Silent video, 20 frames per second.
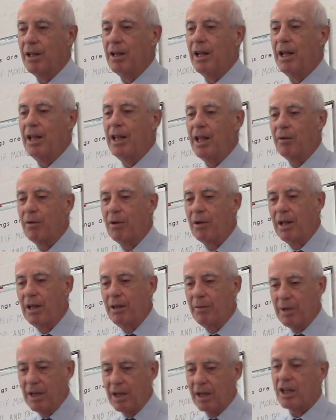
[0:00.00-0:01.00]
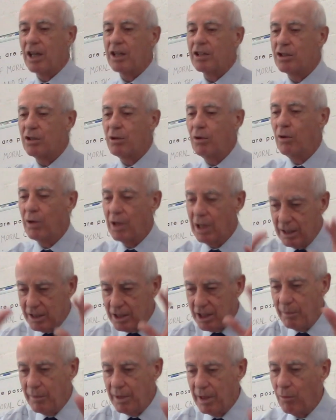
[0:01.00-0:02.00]
And there'll be a custodian,
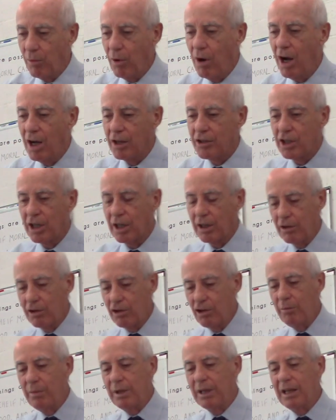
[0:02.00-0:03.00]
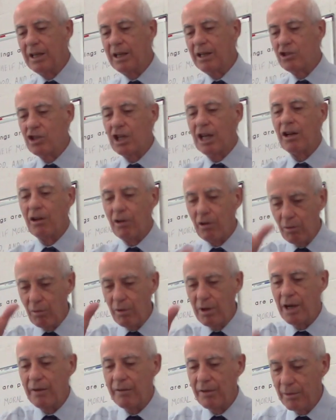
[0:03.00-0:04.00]
somebody watching, or you'll be in a jail or
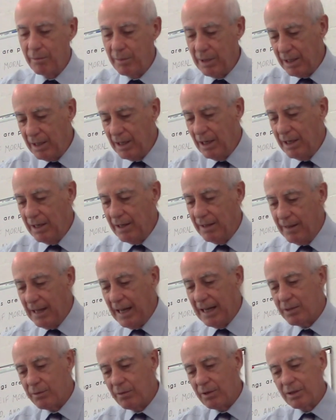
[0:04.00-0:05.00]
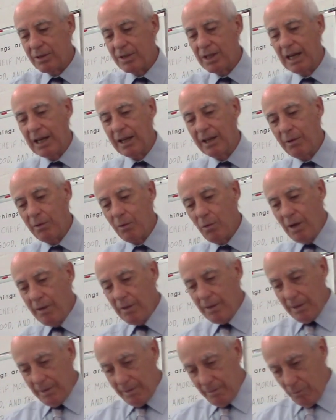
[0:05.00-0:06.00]
whatever. You'll be, and that's what they're saying. They
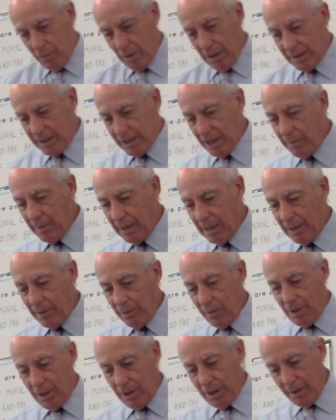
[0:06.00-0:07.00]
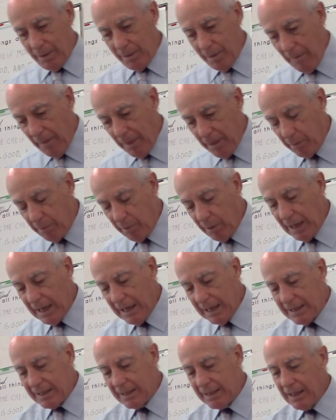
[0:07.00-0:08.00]
want somebody, they want you to
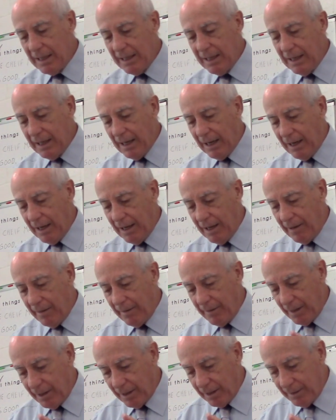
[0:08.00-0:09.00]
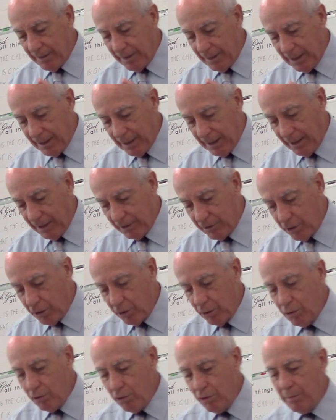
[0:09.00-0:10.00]
place the
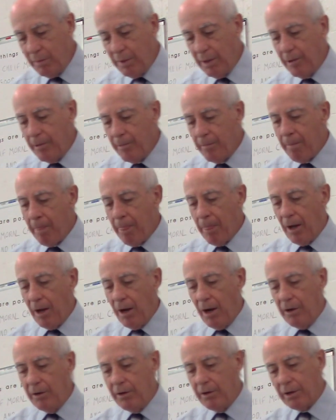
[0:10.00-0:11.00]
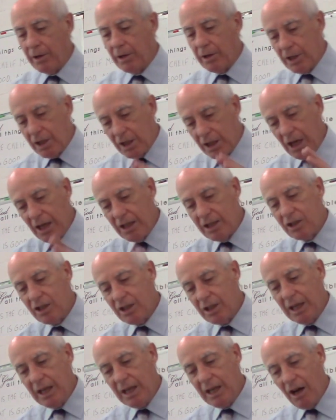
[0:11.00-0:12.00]
tomb under
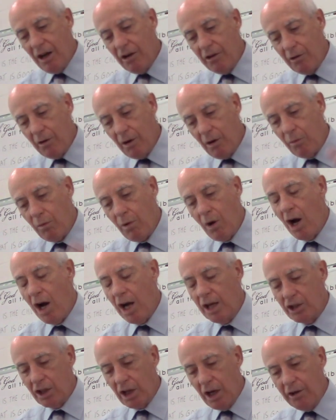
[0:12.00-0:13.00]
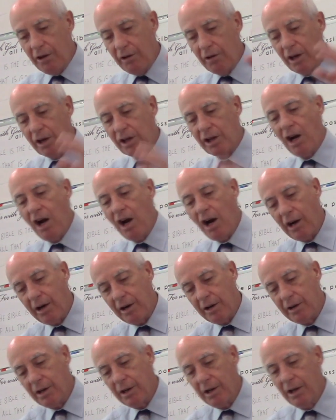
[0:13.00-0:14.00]
custody, under a watch, under a
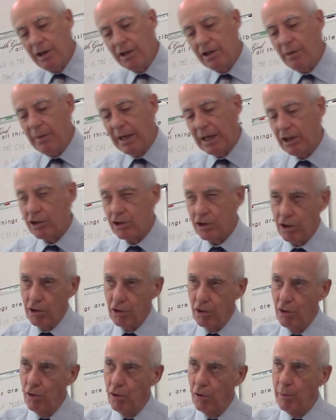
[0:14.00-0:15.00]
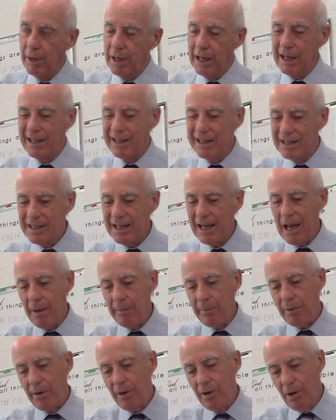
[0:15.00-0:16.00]
guard, to make sure nobody can
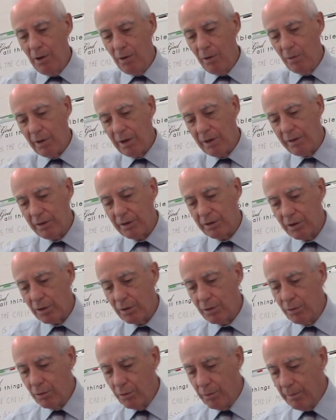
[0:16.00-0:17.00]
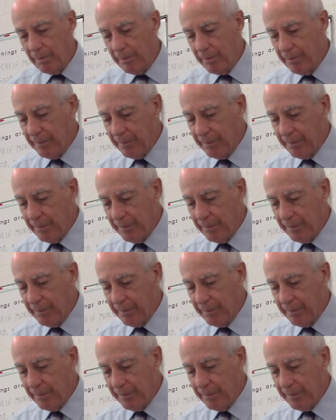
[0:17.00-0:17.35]
tamper with the tomb.